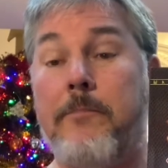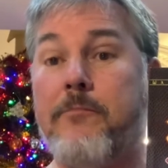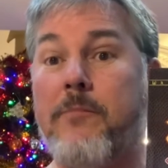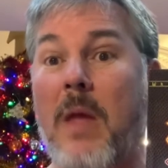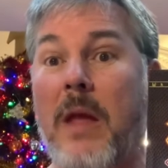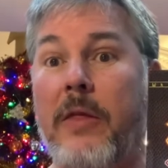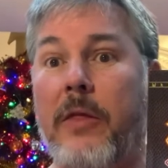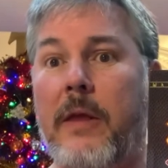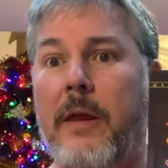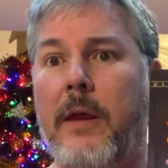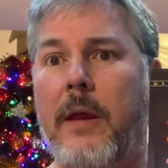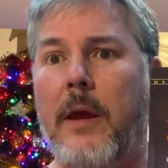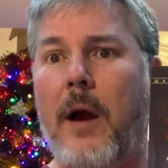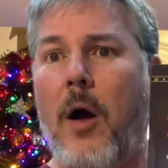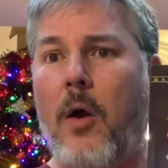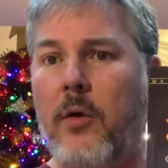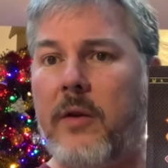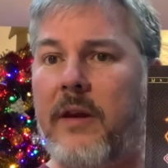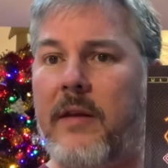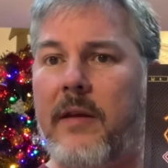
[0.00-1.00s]
the
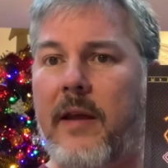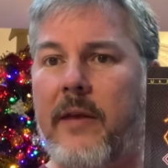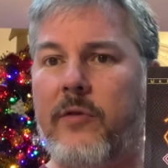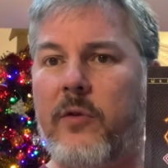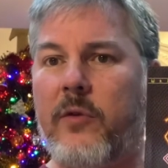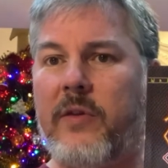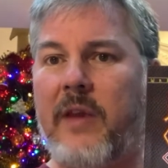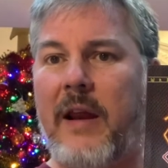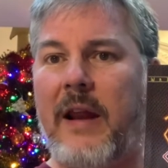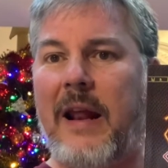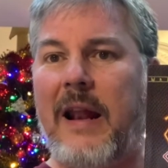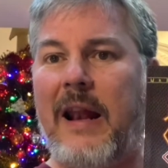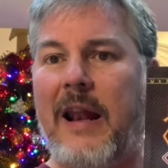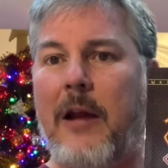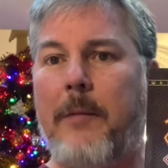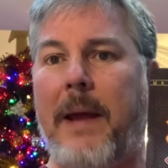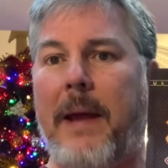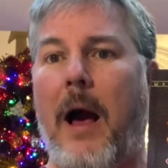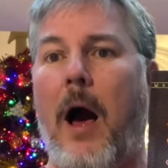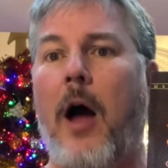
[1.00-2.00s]
old index was getting a little
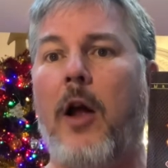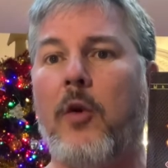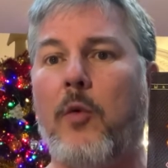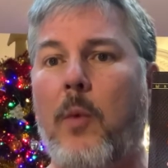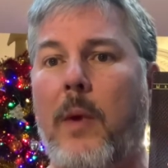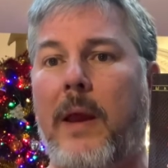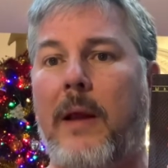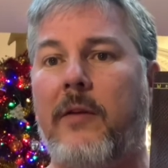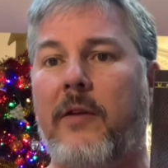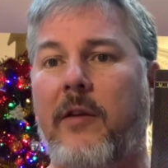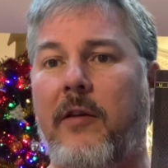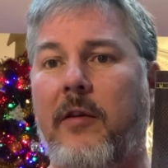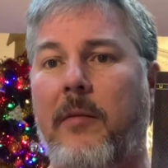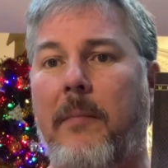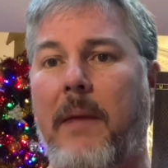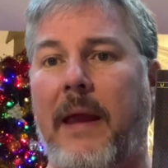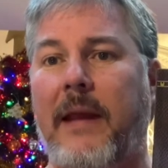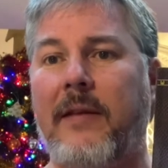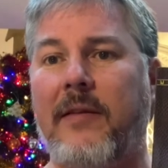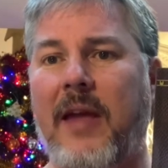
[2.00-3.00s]
bit unwieldy to
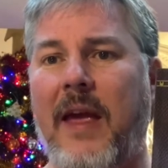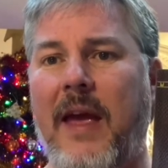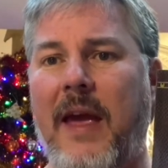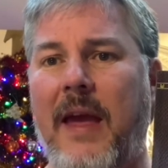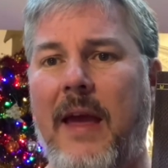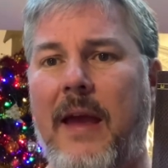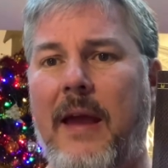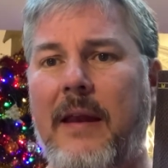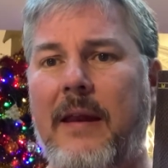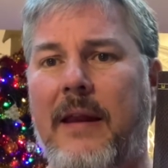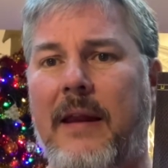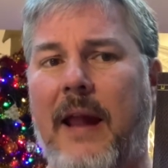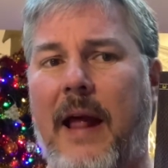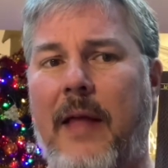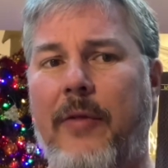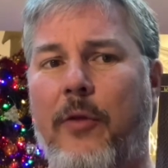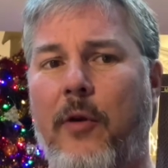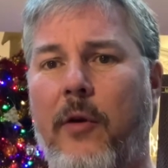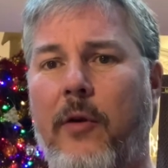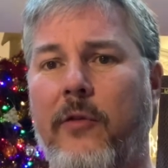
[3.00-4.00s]
maintain. It
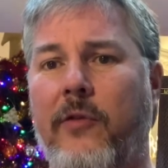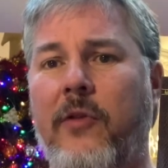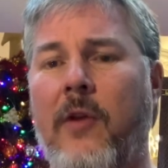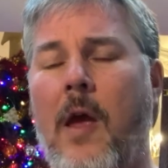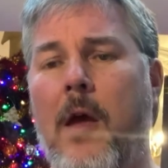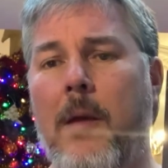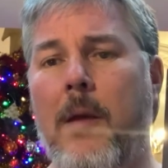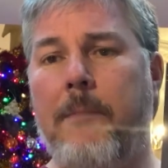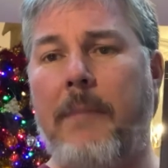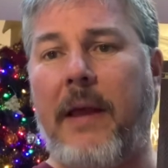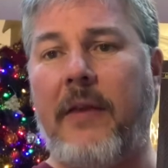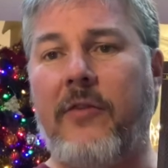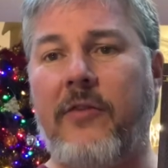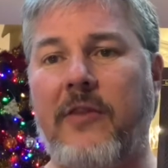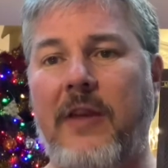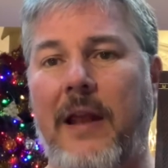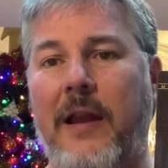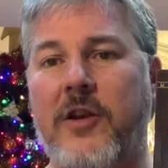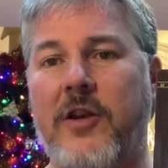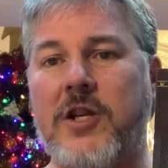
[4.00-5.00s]
had those
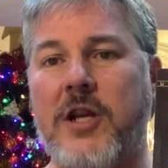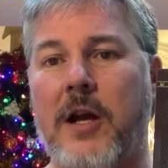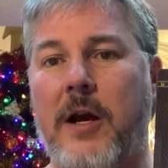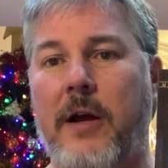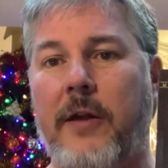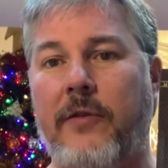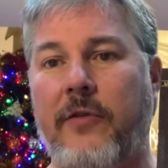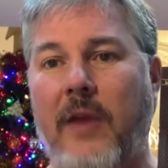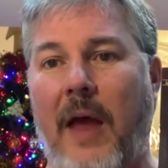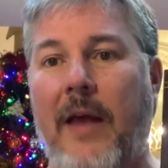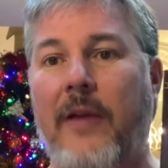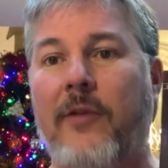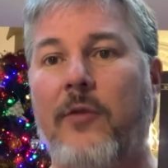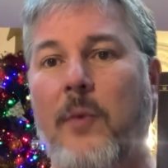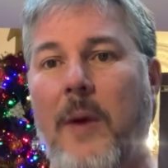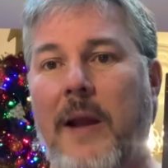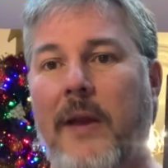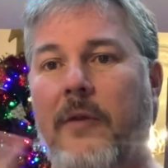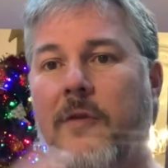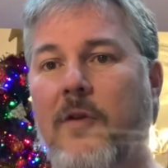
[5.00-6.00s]
bestseller charts, as
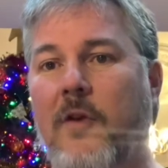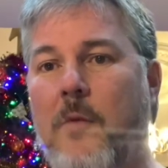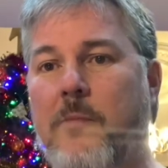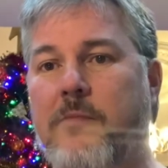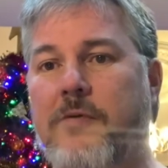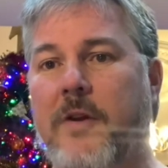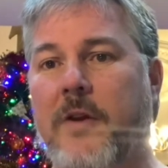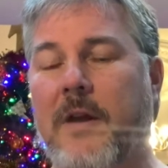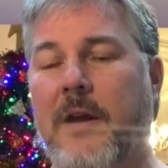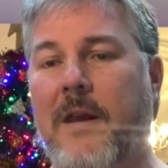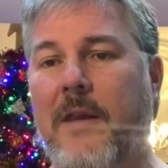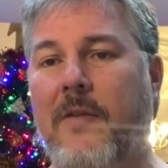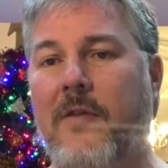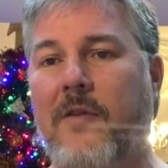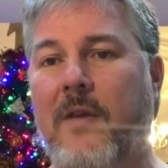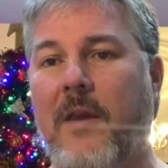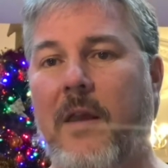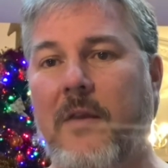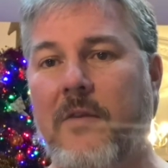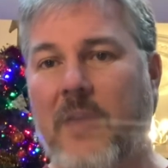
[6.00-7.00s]
well as new product
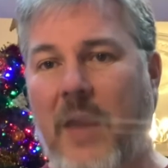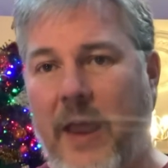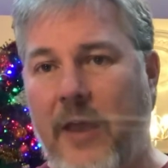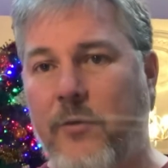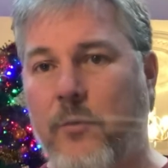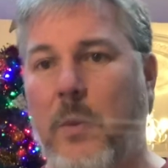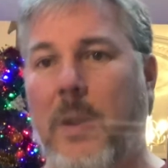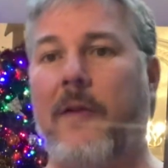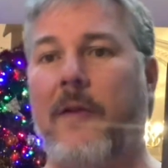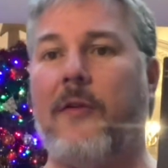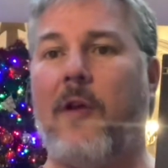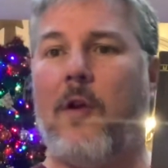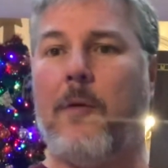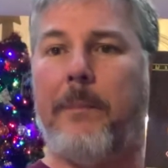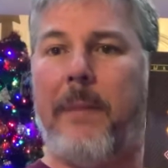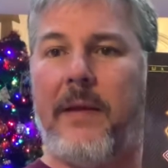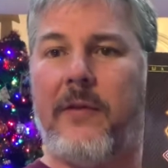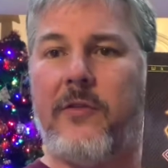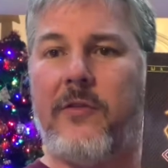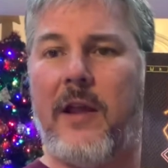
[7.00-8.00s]
listings, as well as old
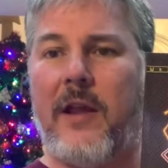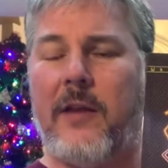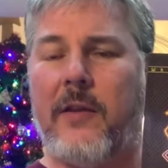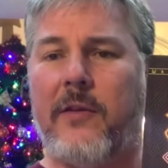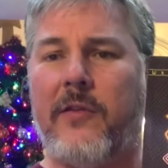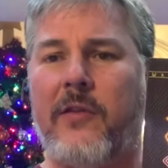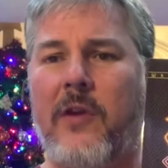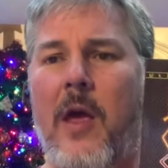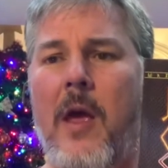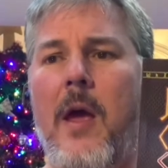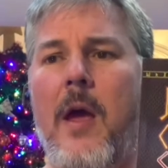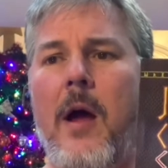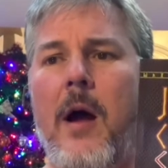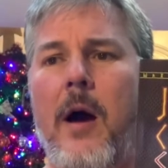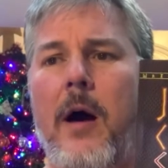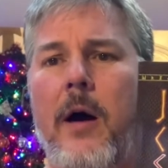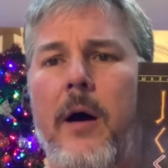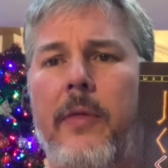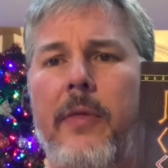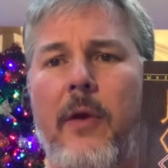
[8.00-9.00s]
bestsellers.
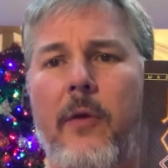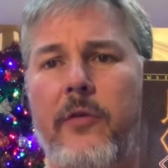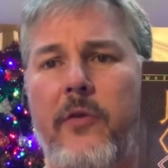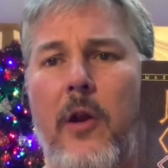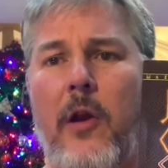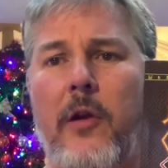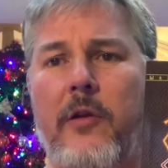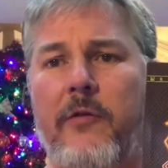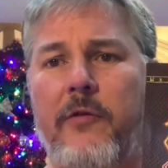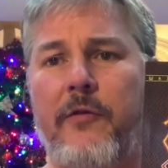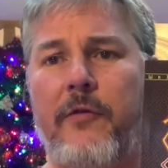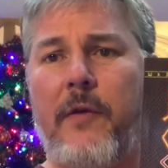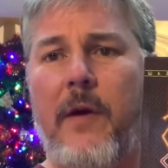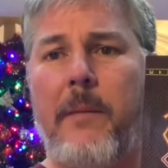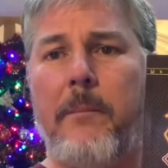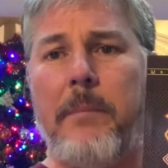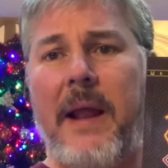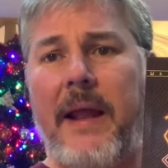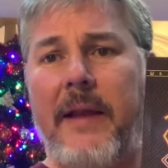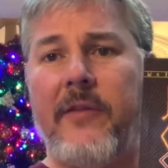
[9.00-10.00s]
There was a lot
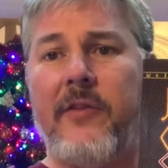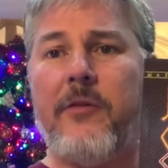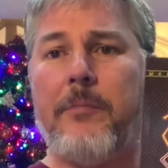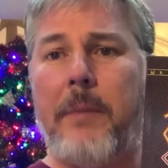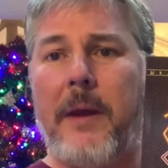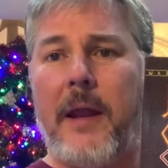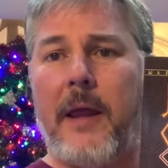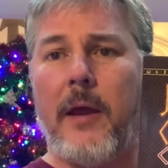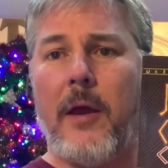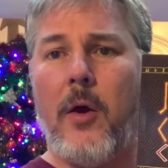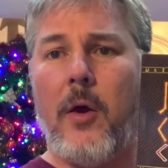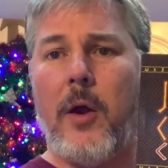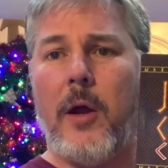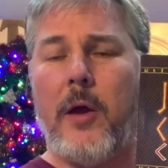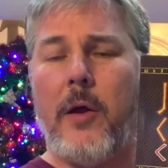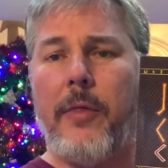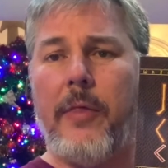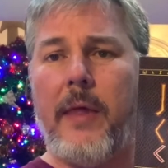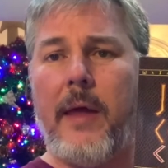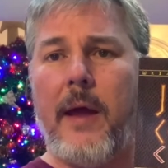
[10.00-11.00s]
of plate spinning going
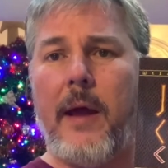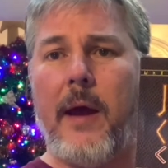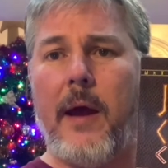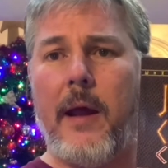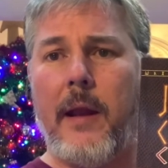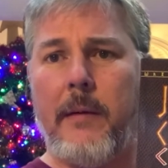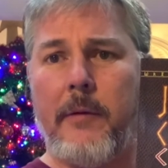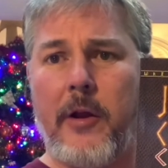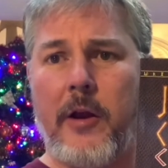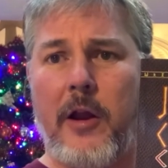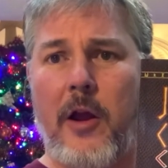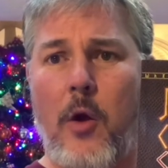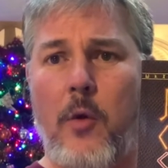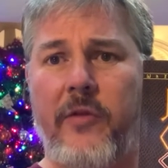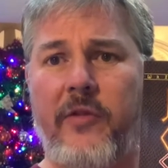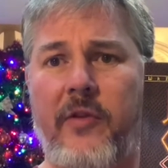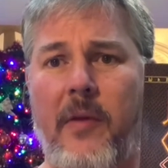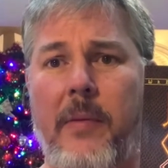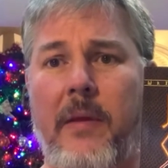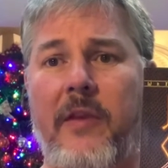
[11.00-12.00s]
on there, and I'm going to go with
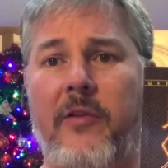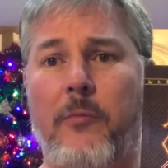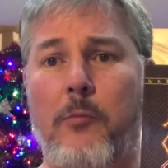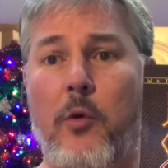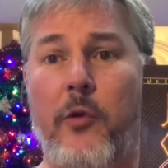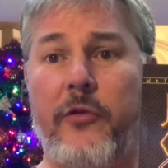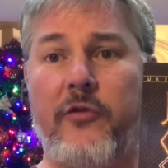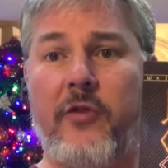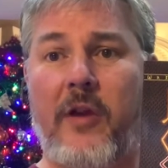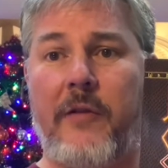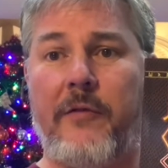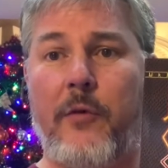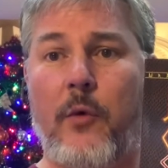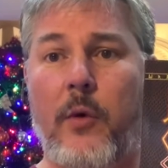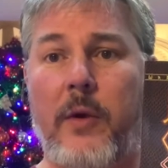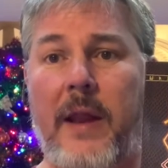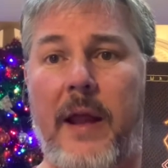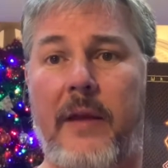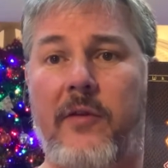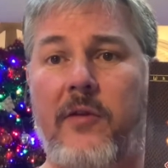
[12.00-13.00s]
something more
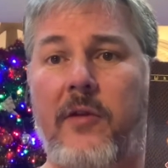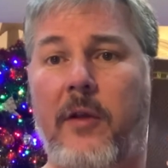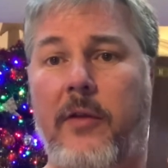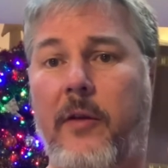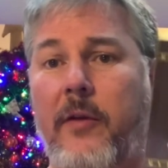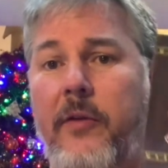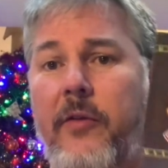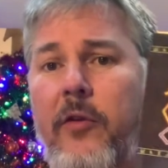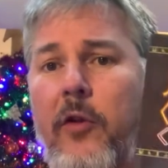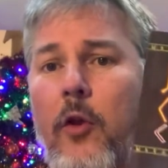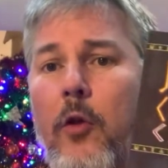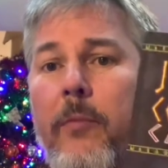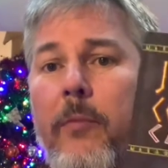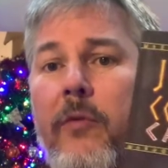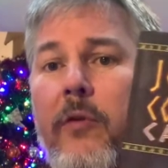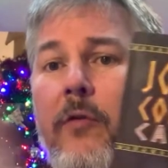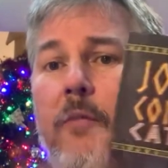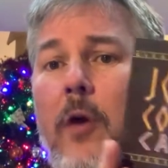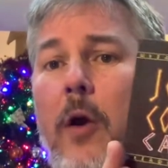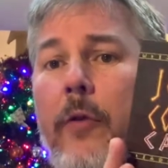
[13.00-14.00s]
straightforward next year that assumes
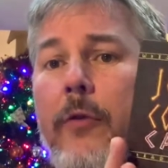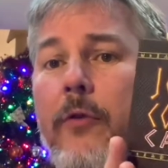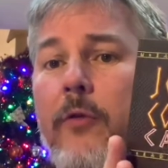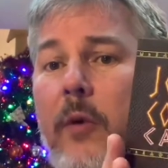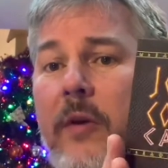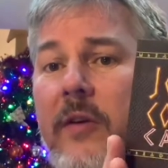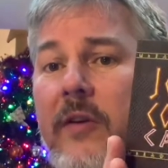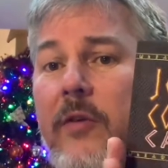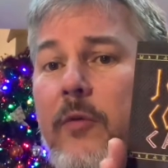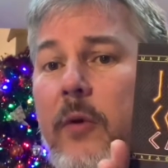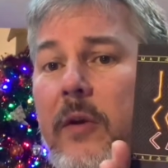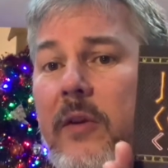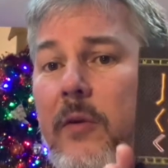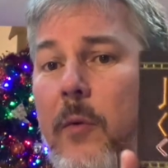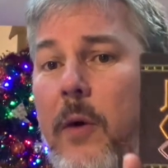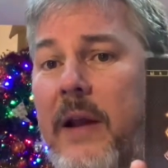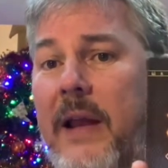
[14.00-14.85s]
you've got the 2021